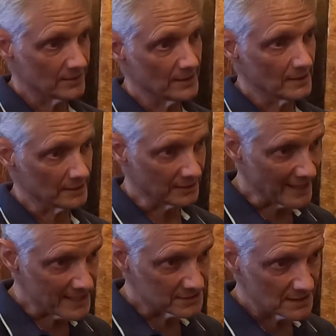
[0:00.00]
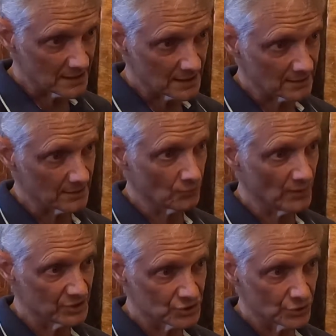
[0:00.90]
the Atlantic in the
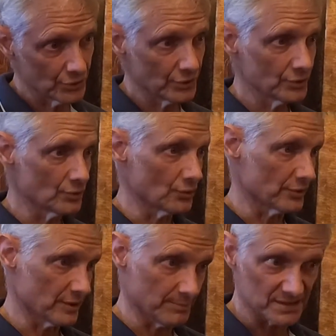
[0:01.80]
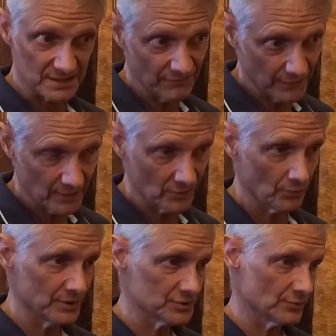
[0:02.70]
winter or the Pacific in the
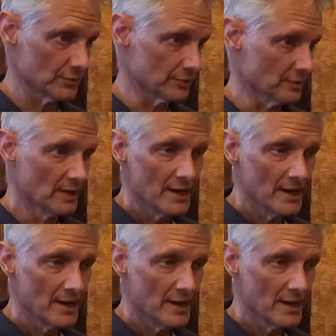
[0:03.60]
winter or